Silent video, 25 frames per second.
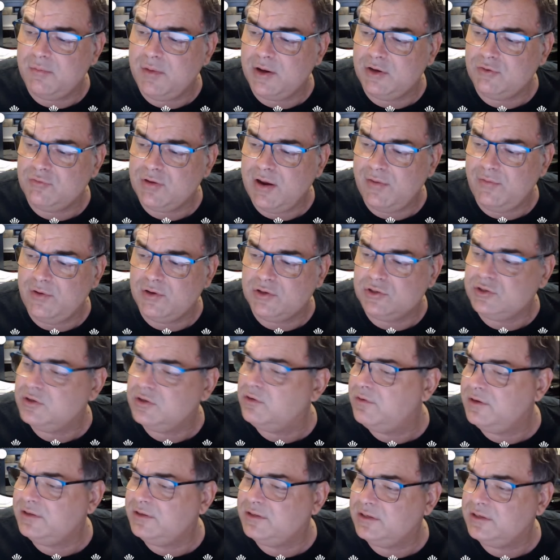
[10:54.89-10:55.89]
my travel
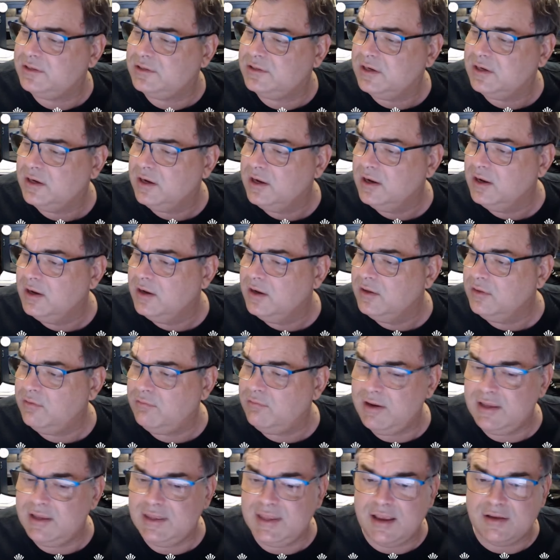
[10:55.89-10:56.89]
insurance is
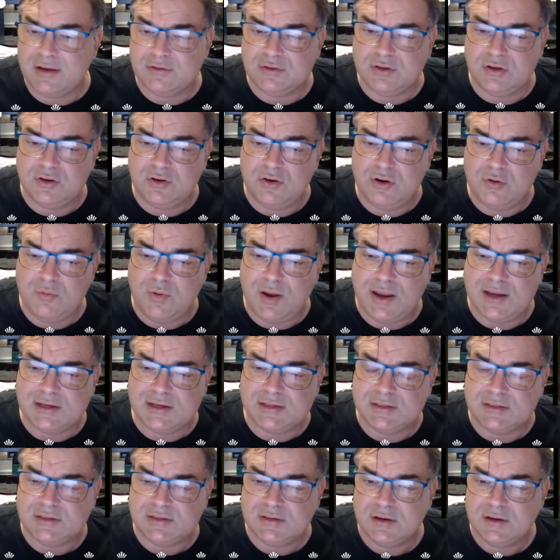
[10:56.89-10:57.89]
3,000
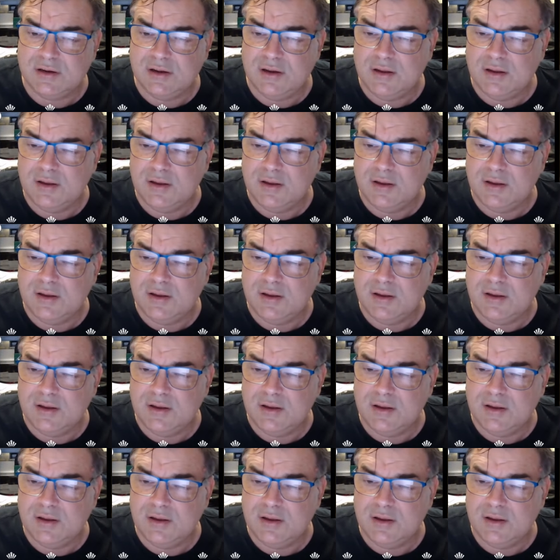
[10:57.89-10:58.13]
US.